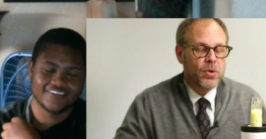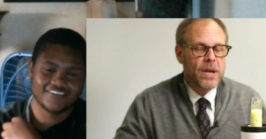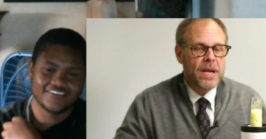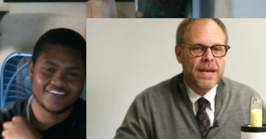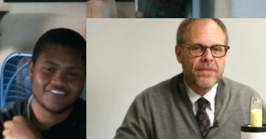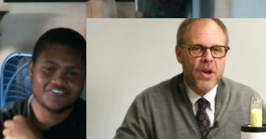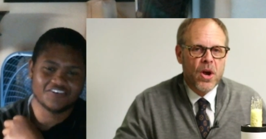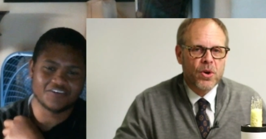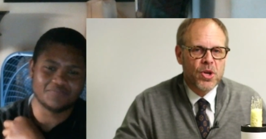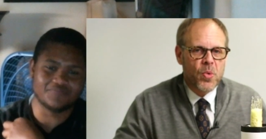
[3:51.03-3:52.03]
Speaker 1: you didn't you even
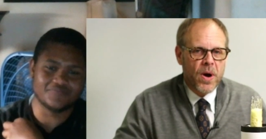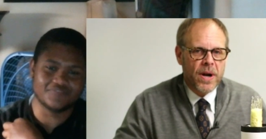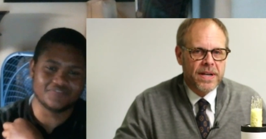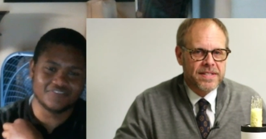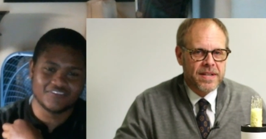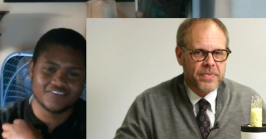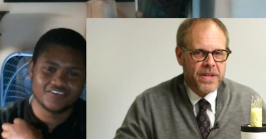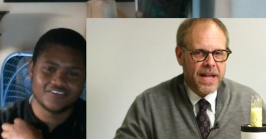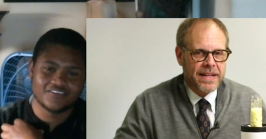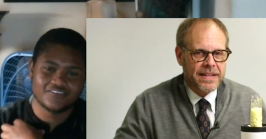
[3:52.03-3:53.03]
know you wanted
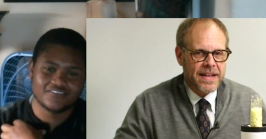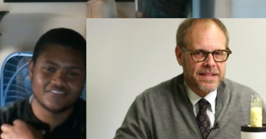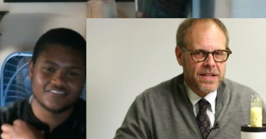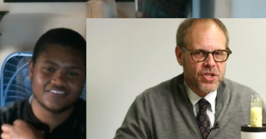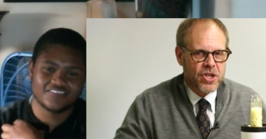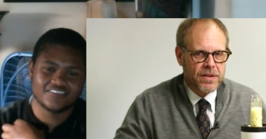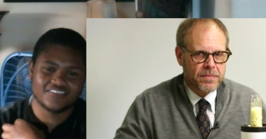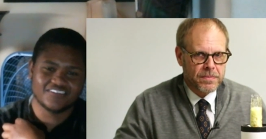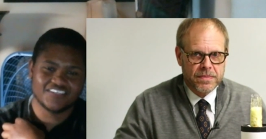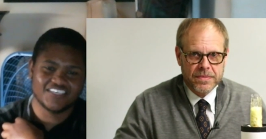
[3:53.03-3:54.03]
something like that, did you? Uh, you
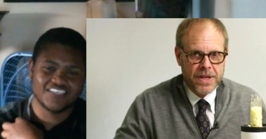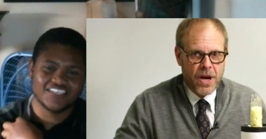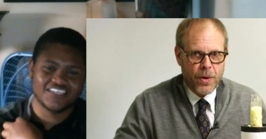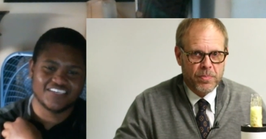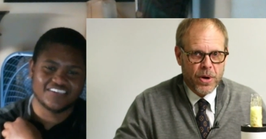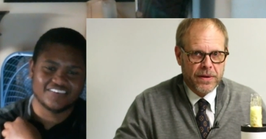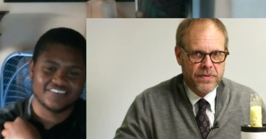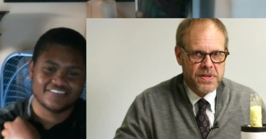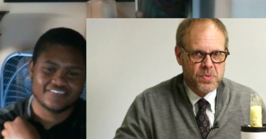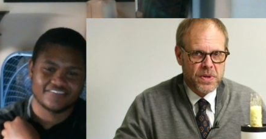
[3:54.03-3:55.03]
know, at
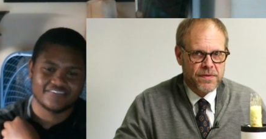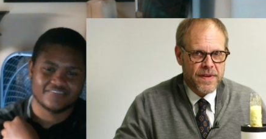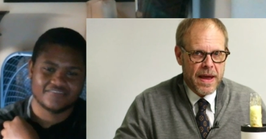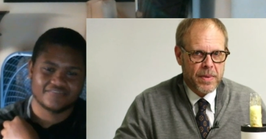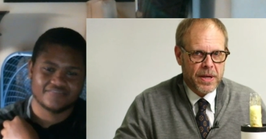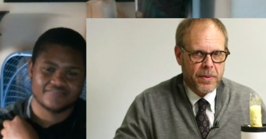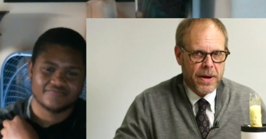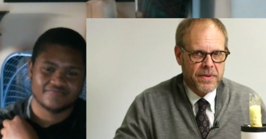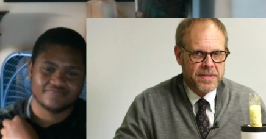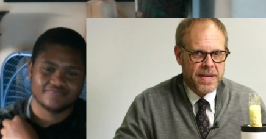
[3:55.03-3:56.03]
breakfast with the family
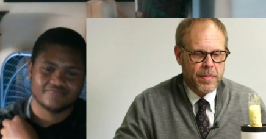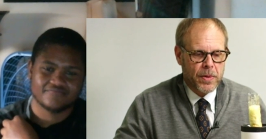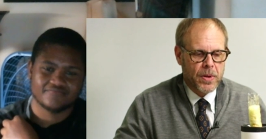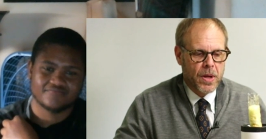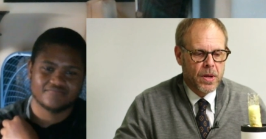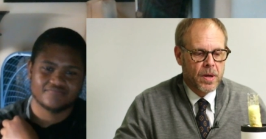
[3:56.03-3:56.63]
around the table.